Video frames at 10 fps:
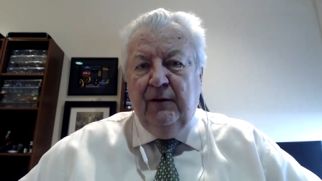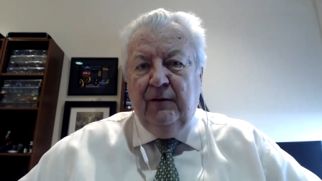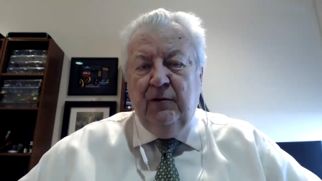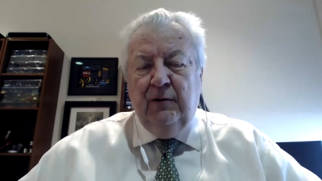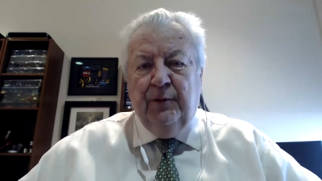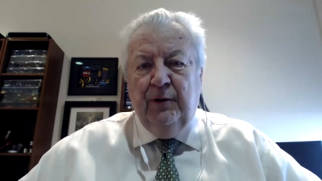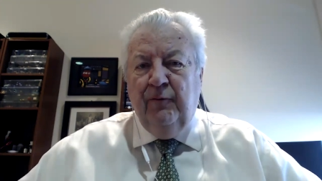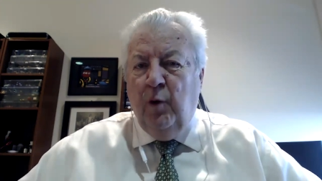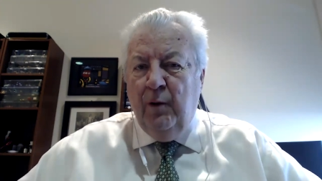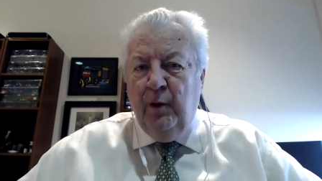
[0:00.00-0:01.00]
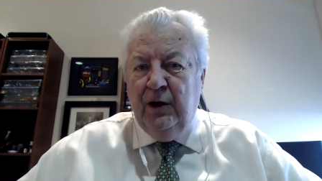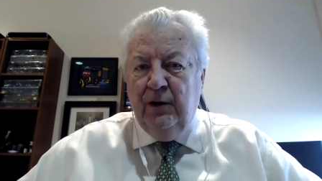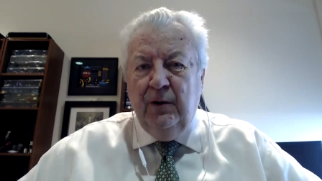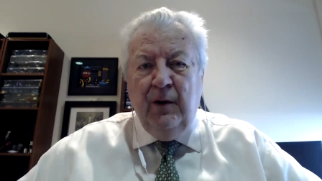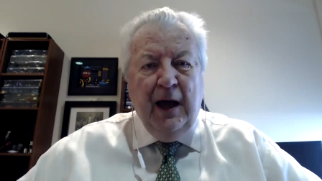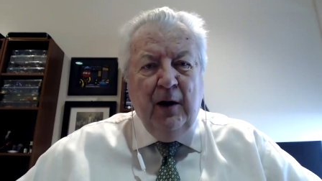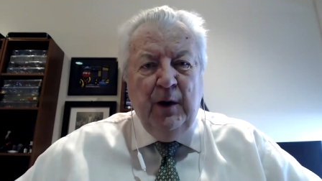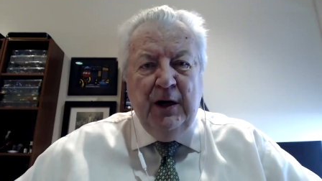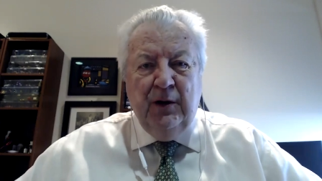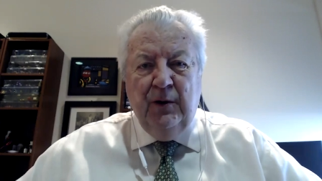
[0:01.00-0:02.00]
to improve what we do, how
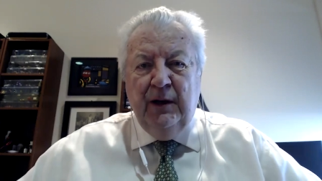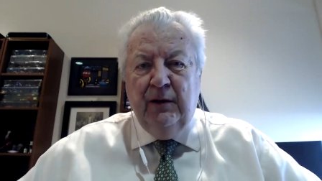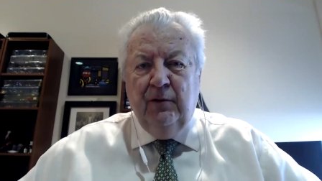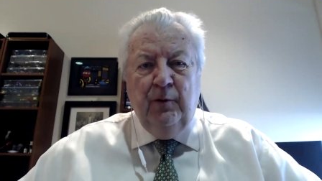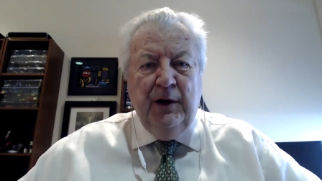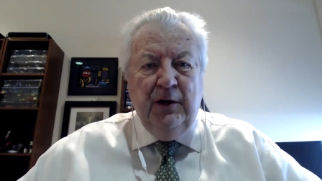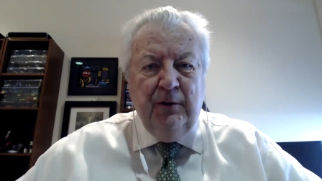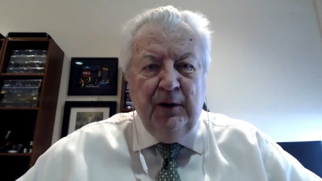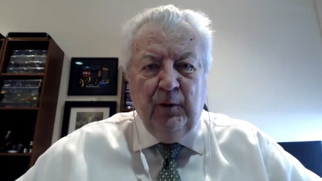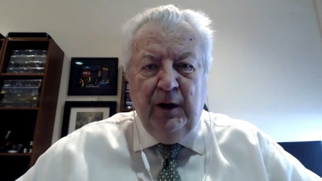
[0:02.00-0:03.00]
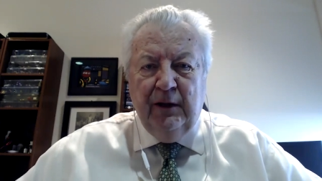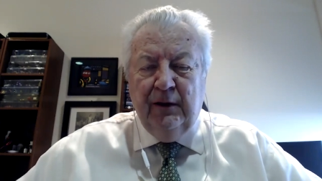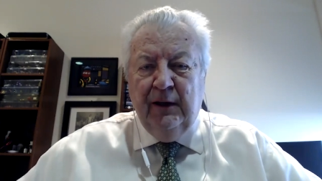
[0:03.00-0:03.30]
we do it, who we do it with,